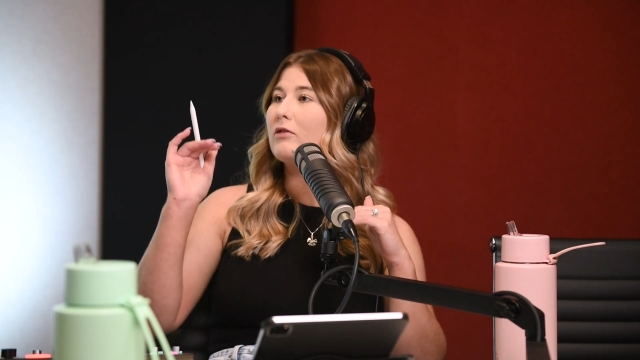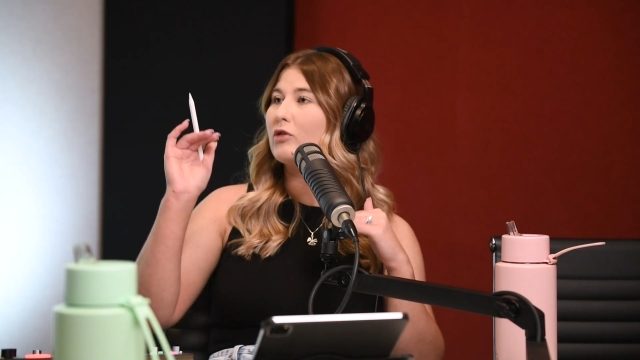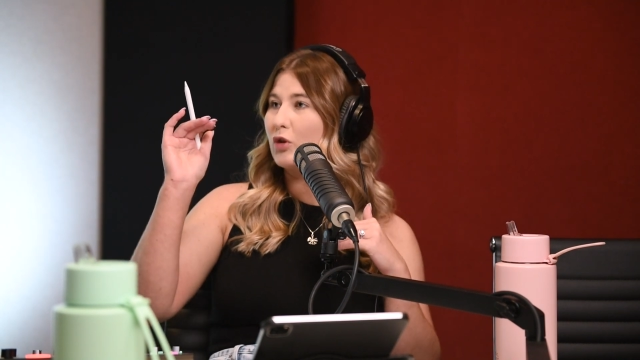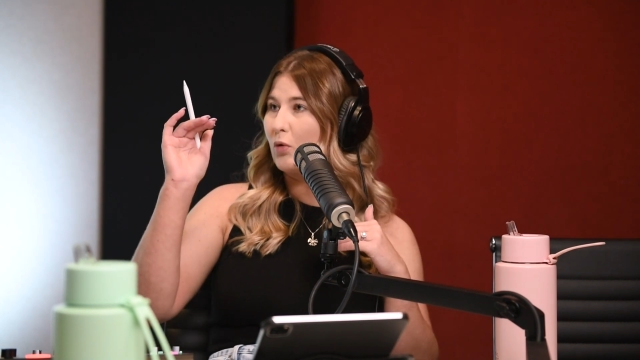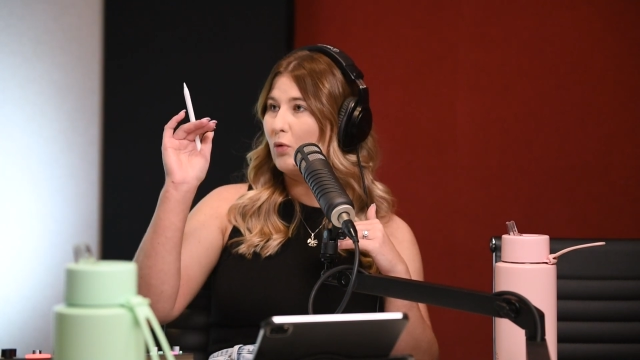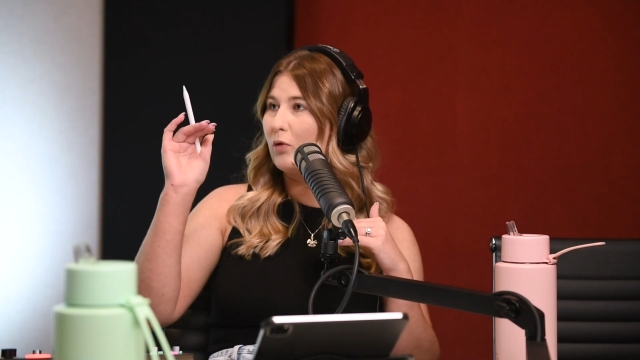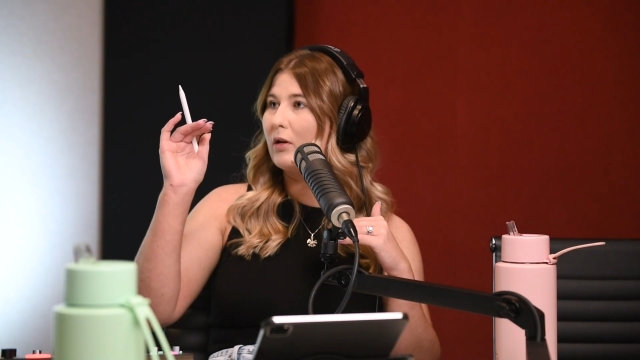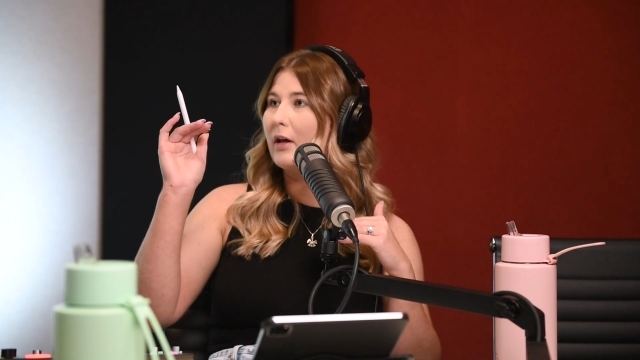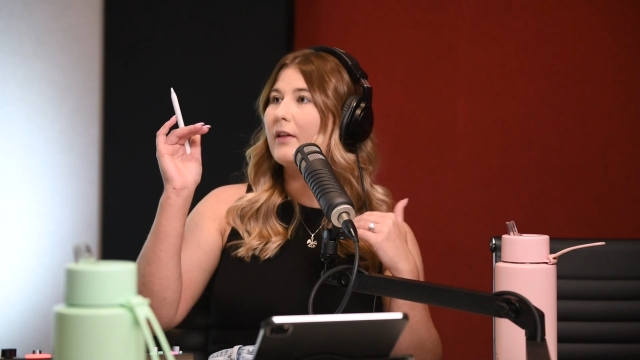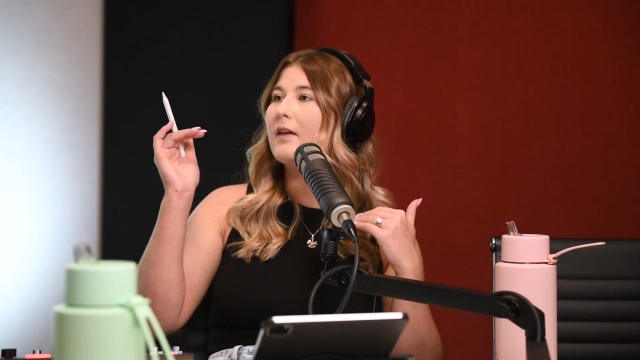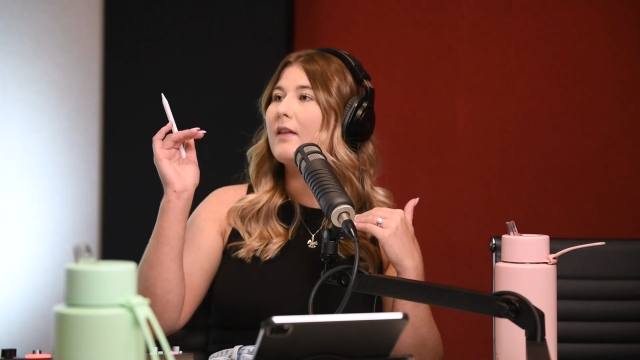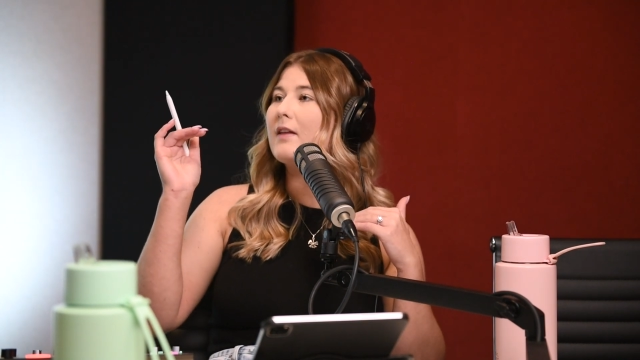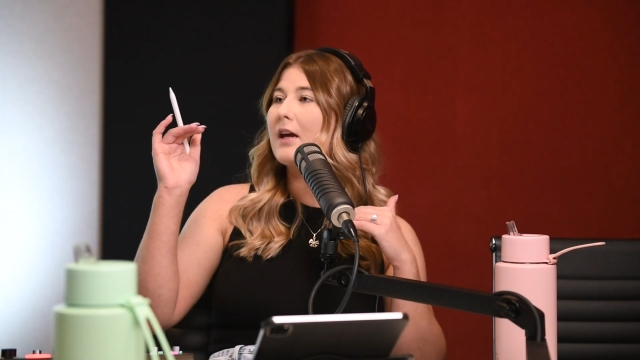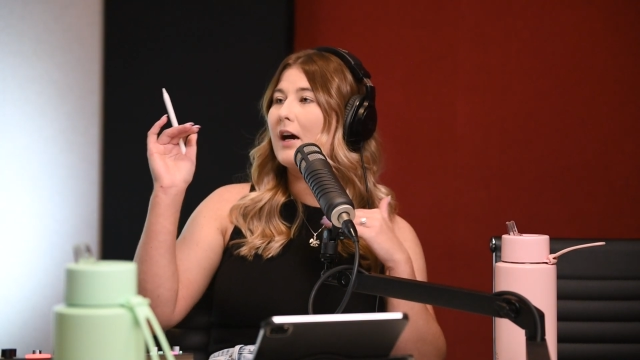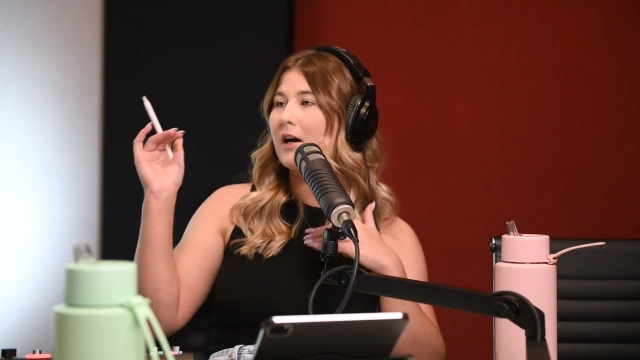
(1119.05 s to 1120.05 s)
taller
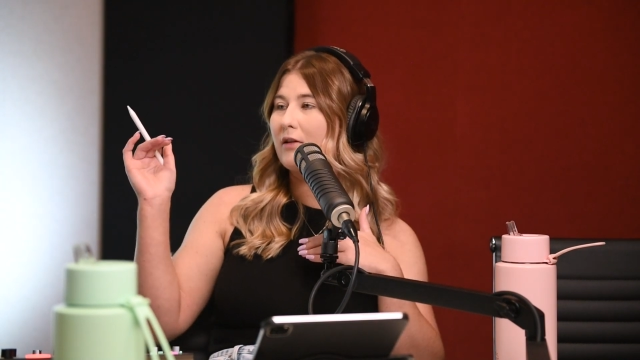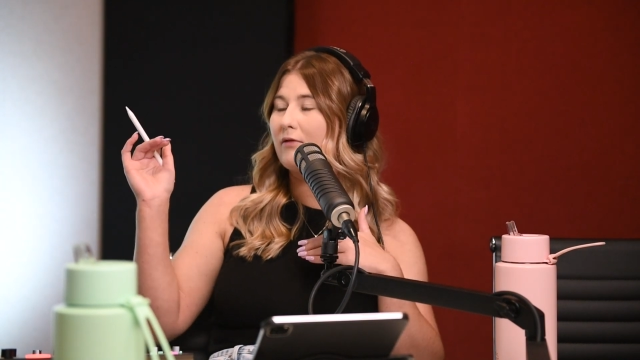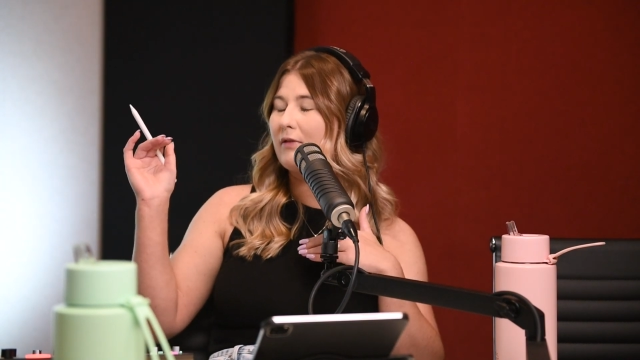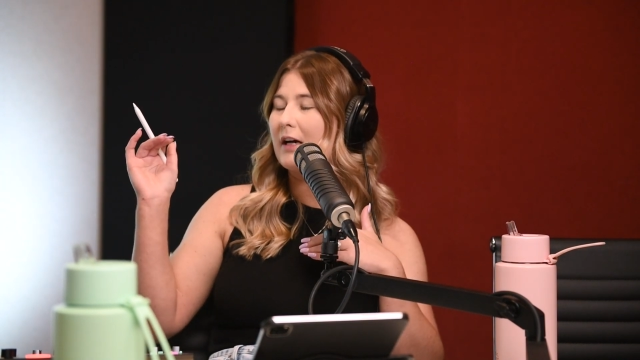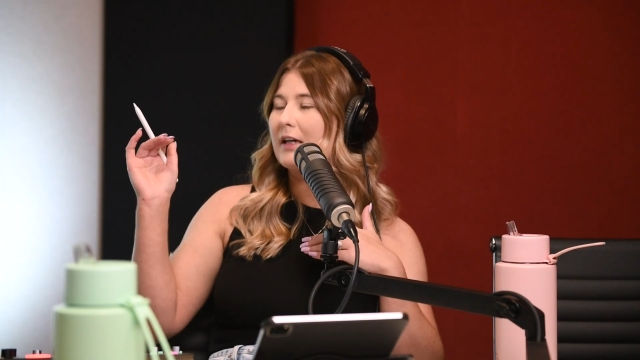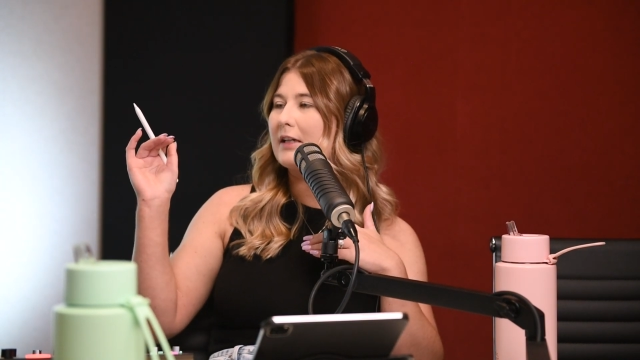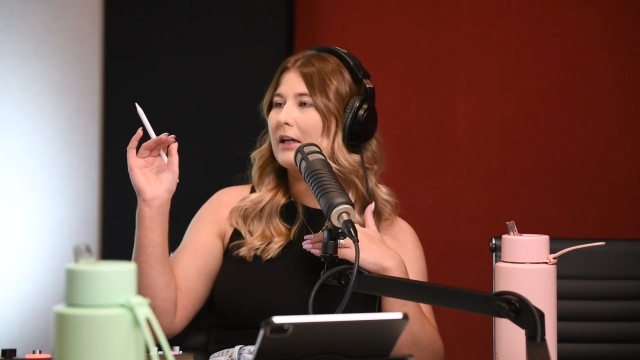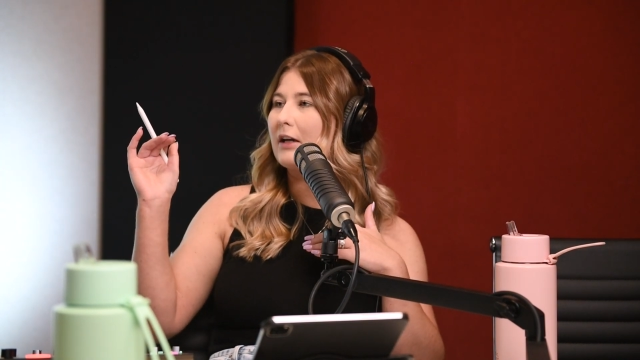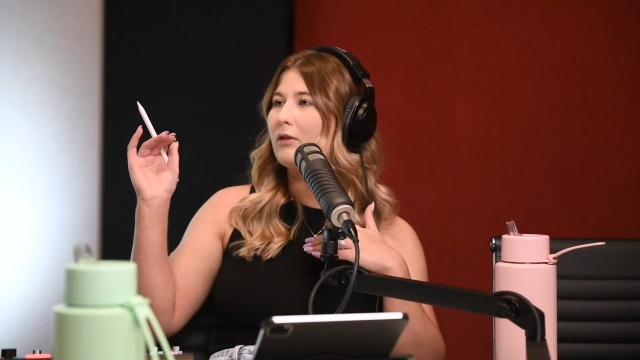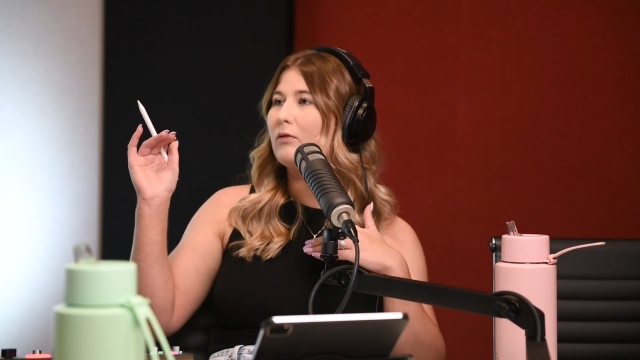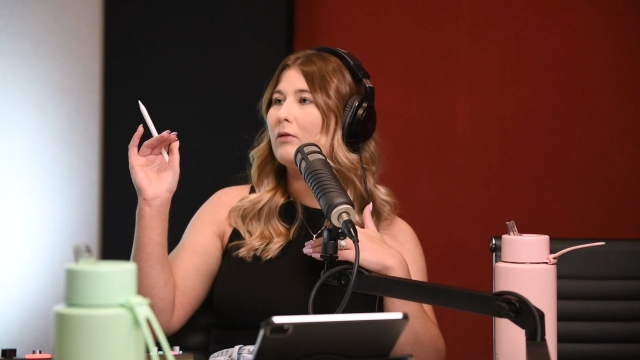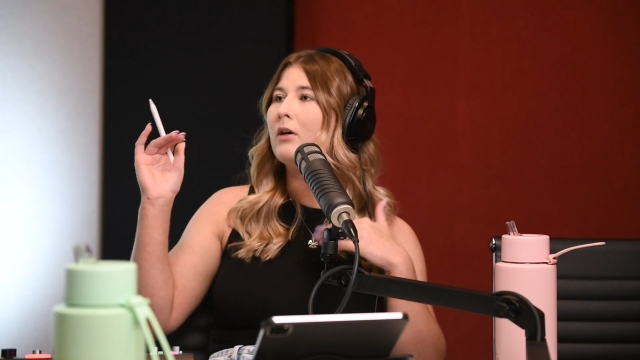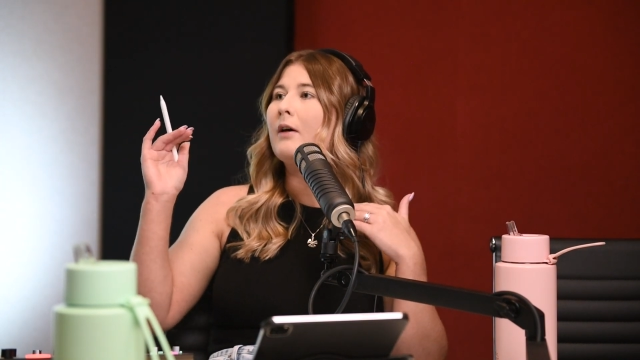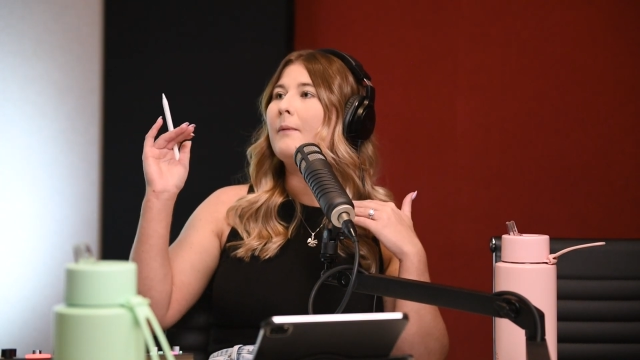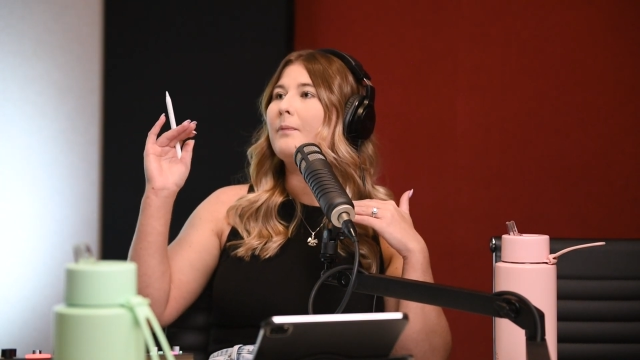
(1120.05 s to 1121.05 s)
than the other rectangle,